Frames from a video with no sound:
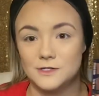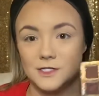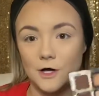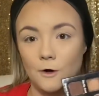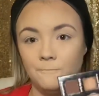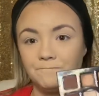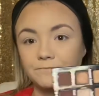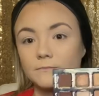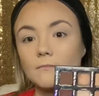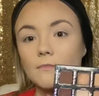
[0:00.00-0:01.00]
So
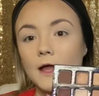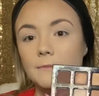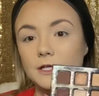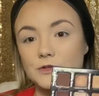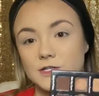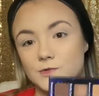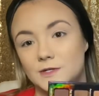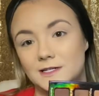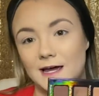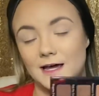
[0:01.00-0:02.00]
I'm gonna use this one
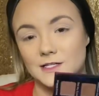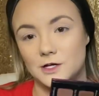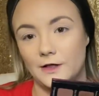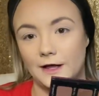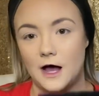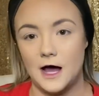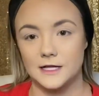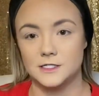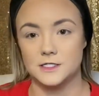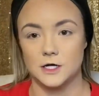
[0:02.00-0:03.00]
today. It's all I
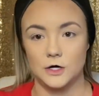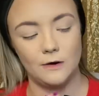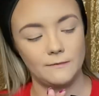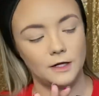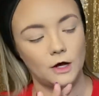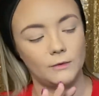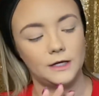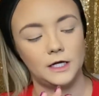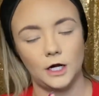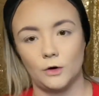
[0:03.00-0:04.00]
got. So I'm gonna go in
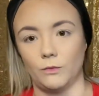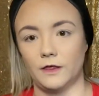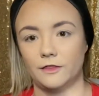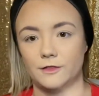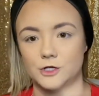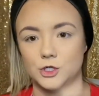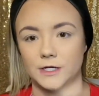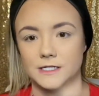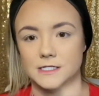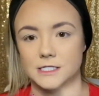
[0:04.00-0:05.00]
here with
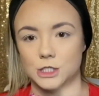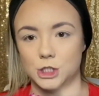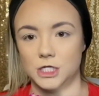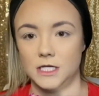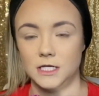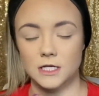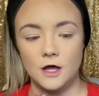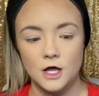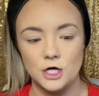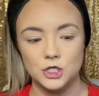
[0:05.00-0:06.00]
Transition
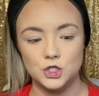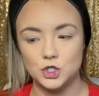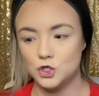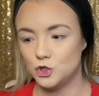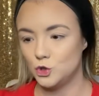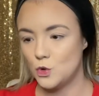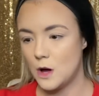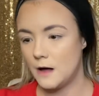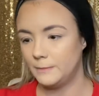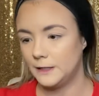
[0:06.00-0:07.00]
to
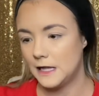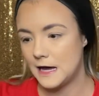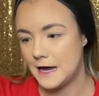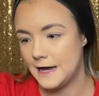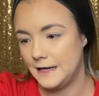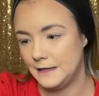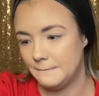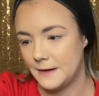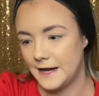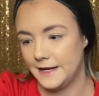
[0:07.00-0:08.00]
apply in
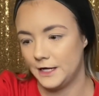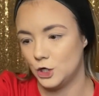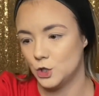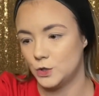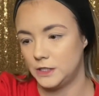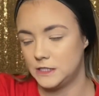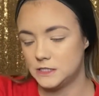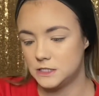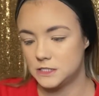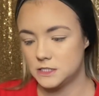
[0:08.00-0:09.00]
my
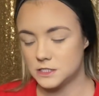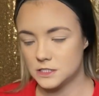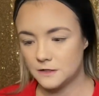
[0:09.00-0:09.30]
crease.